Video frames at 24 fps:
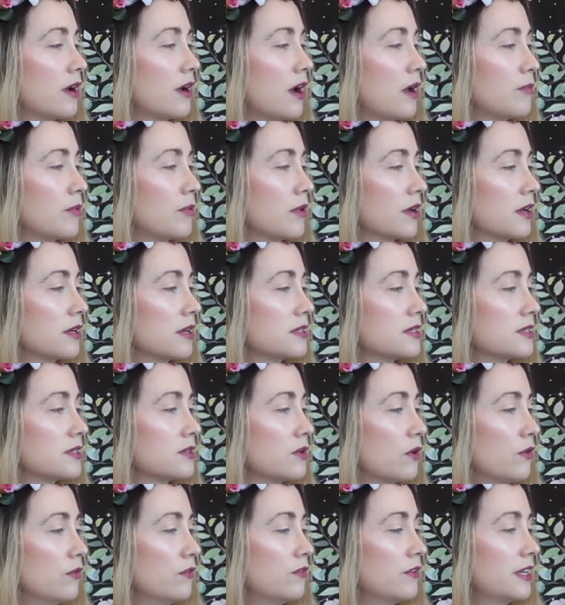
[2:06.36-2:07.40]
guidebook are
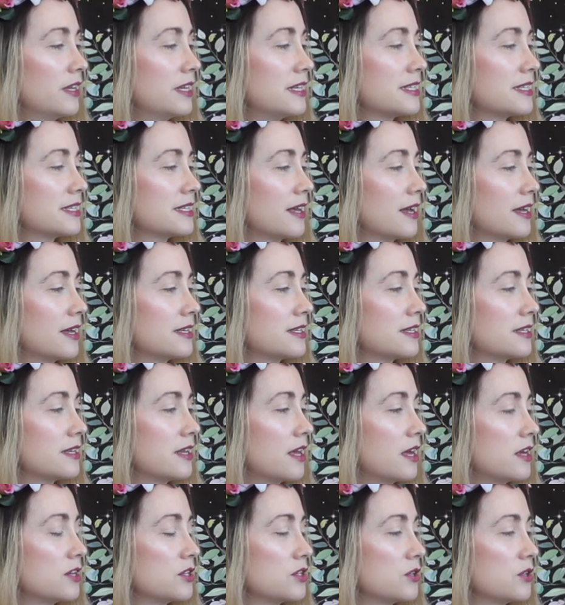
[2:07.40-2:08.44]
soulfully designed to
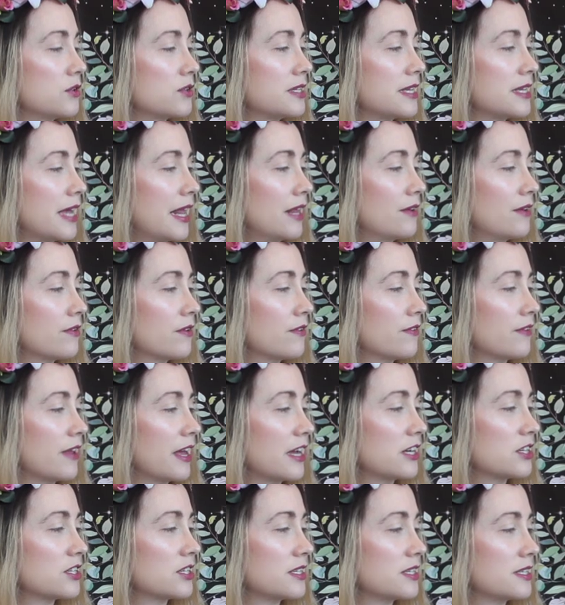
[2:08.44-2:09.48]
nurture your daily
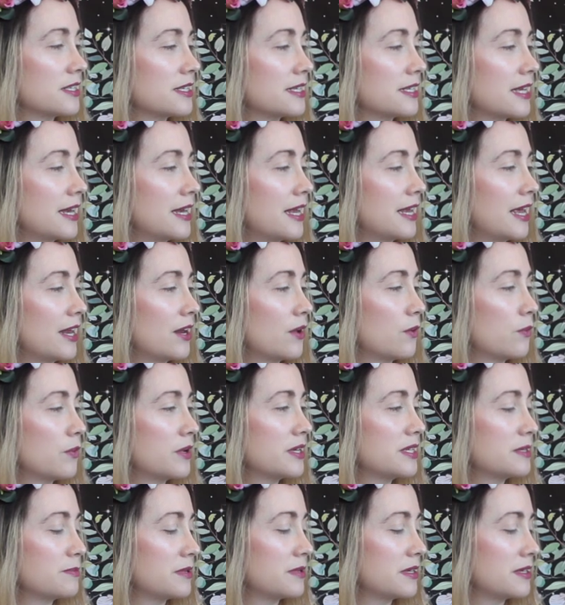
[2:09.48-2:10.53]
reflections and inner
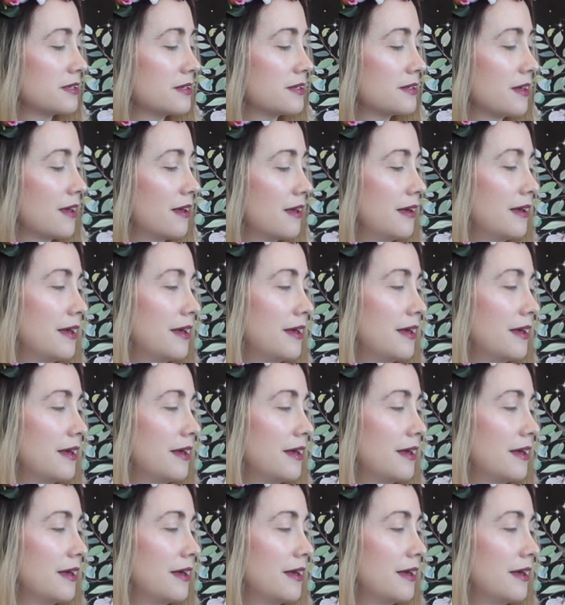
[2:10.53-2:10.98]
whispers.